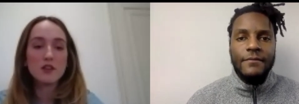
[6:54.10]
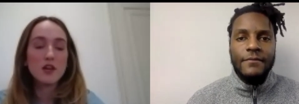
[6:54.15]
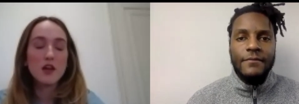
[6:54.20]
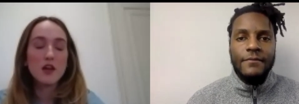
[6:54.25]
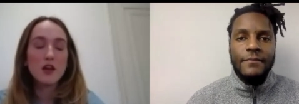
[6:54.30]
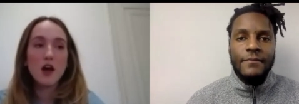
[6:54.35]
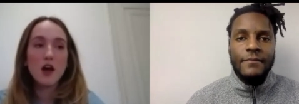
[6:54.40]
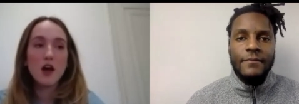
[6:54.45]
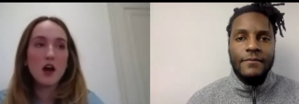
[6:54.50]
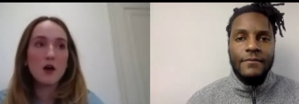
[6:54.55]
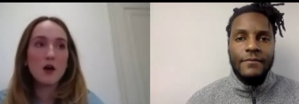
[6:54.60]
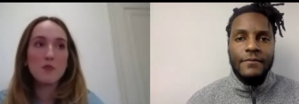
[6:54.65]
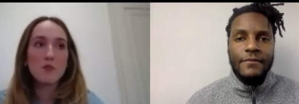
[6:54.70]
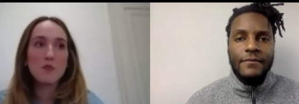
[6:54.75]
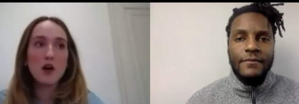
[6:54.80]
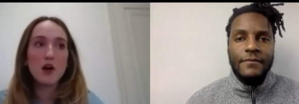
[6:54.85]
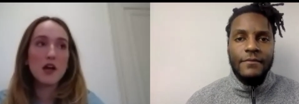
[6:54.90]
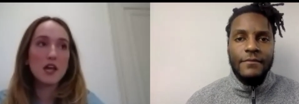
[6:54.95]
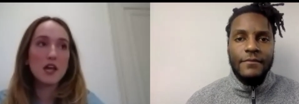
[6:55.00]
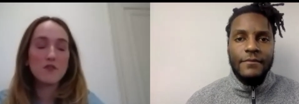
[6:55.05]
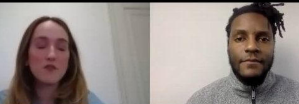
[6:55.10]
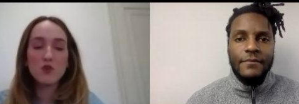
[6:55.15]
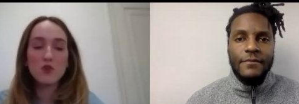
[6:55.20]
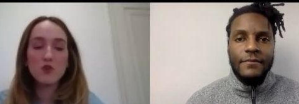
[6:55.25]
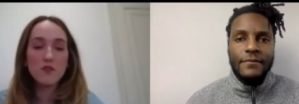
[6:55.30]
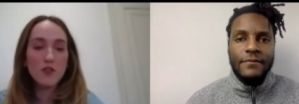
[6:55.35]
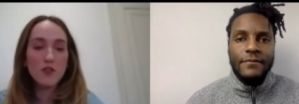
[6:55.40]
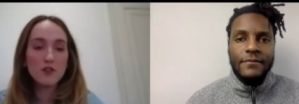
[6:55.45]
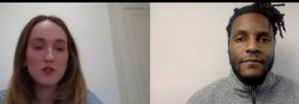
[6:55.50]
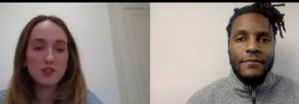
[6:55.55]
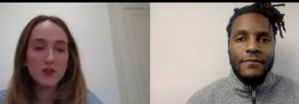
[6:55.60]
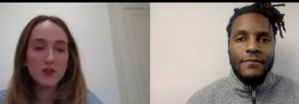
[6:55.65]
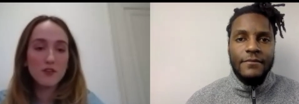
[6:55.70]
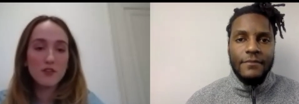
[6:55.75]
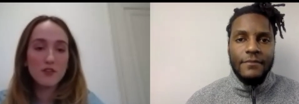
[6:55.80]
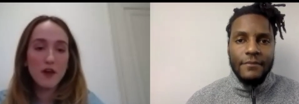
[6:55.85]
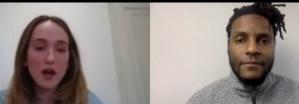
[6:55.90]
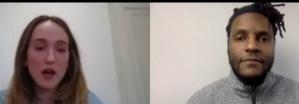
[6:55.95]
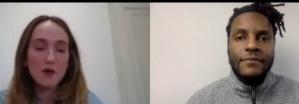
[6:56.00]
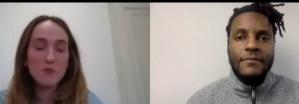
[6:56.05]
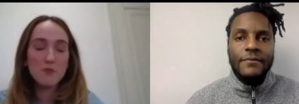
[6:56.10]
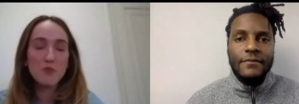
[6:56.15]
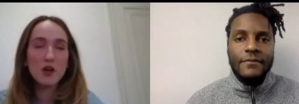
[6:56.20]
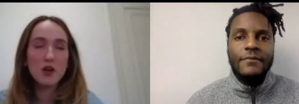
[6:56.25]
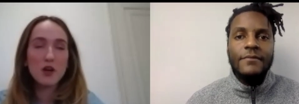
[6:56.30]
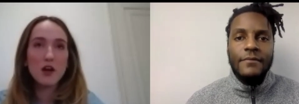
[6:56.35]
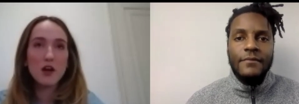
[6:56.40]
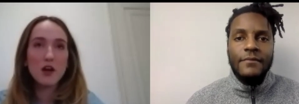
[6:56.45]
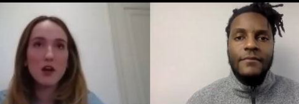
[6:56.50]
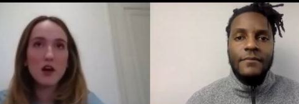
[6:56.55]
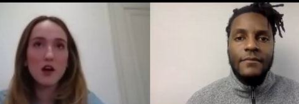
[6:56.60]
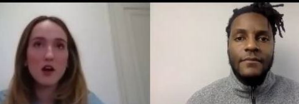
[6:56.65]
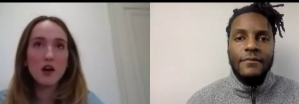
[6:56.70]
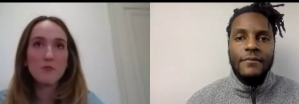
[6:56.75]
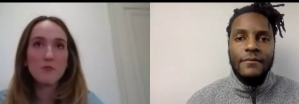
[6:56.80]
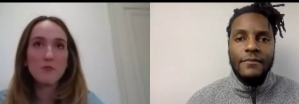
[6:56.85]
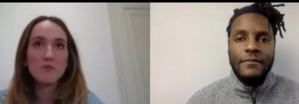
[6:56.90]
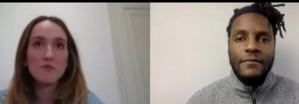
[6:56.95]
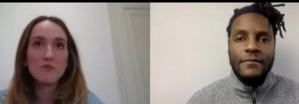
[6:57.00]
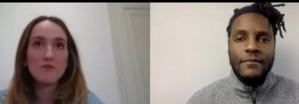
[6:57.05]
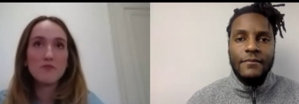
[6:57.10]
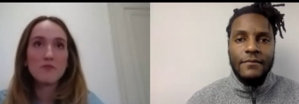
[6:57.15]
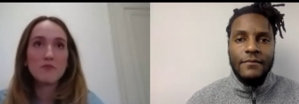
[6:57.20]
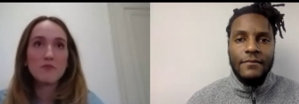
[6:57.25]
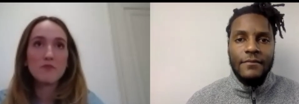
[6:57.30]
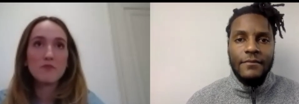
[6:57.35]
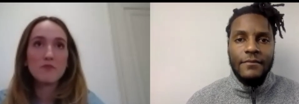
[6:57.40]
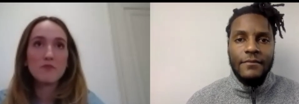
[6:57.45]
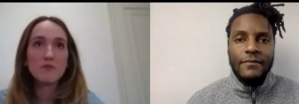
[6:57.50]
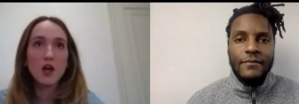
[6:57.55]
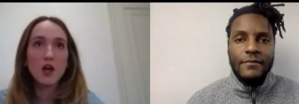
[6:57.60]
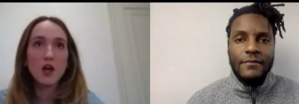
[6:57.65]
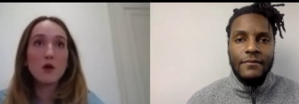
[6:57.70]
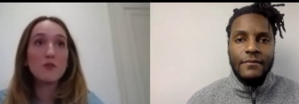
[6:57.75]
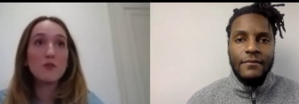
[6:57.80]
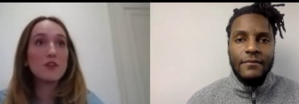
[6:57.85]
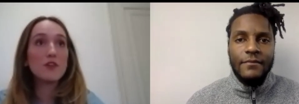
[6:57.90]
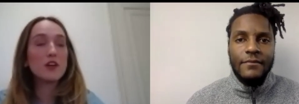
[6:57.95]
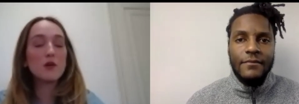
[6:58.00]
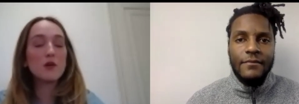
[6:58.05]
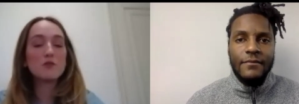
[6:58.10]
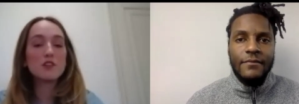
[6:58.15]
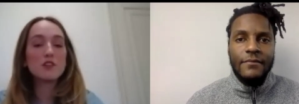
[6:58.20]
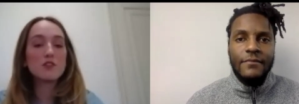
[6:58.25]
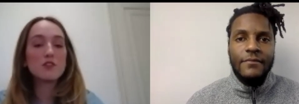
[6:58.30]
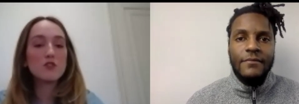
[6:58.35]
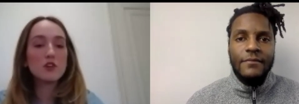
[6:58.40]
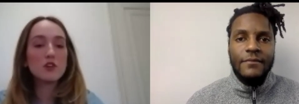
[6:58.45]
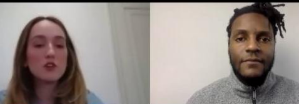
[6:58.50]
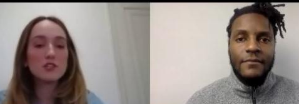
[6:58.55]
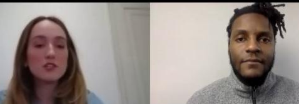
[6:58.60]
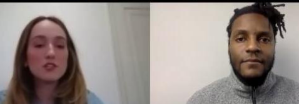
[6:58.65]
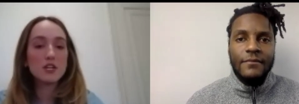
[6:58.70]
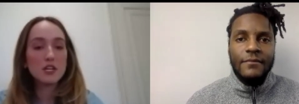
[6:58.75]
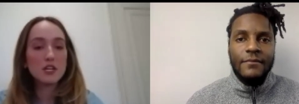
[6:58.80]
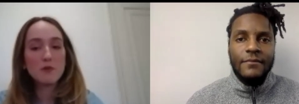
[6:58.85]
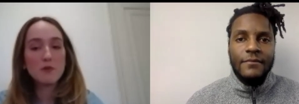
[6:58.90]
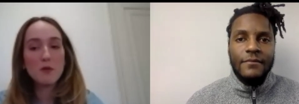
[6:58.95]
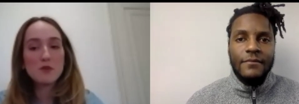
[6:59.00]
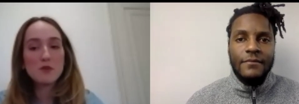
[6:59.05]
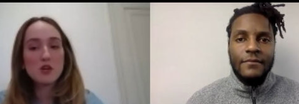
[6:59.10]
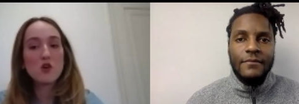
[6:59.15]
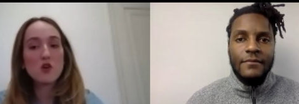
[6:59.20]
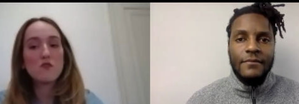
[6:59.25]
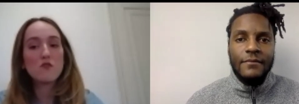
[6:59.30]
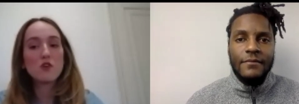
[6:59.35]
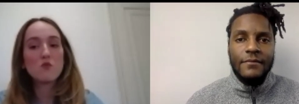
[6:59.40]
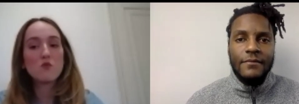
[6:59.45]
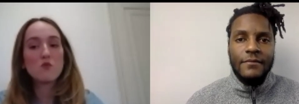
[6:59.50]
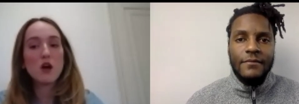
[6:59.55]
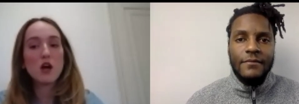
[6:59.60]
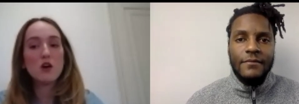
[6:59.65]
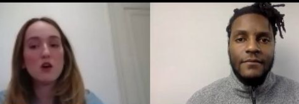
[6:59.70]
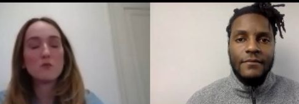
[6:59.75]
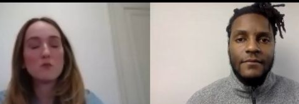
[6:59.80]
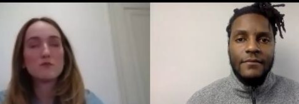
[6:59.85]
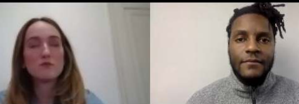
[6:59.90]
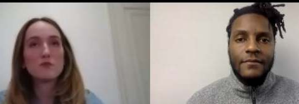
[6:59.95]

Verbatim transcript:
Speaker 1: um, a handful of others other than that. But um, I would think I was a little concerned about being overwhelmed